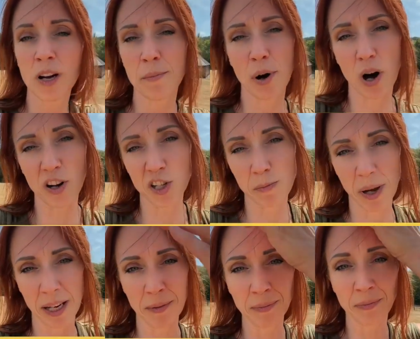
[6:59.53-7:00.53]
past me.
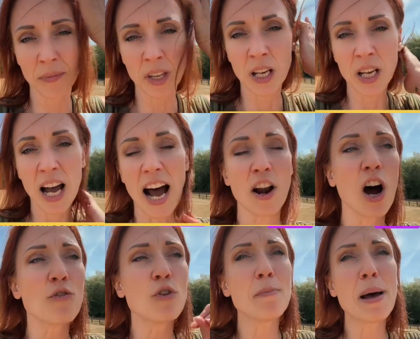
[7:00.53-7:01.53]
And I
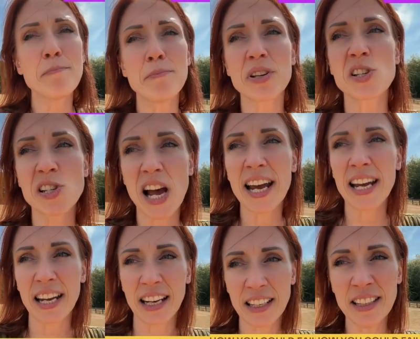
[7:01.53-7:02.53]
remember
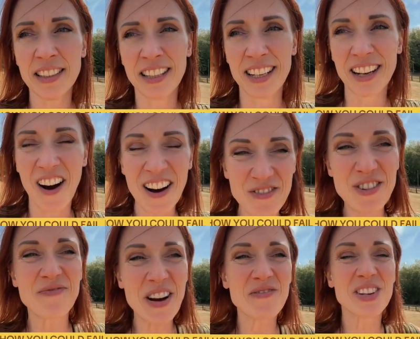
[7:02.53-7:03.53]
saying
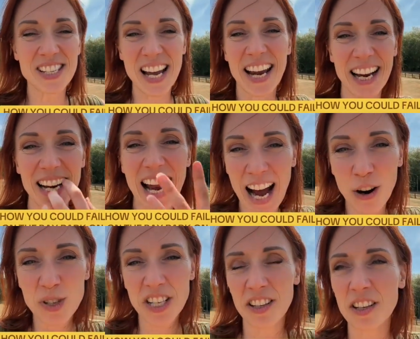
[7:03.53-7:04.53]
aloud
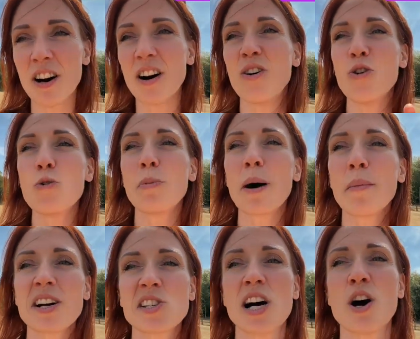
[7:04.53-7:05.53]
in the car all by
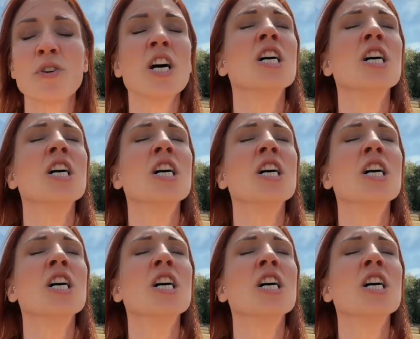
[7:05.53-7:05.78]
myself,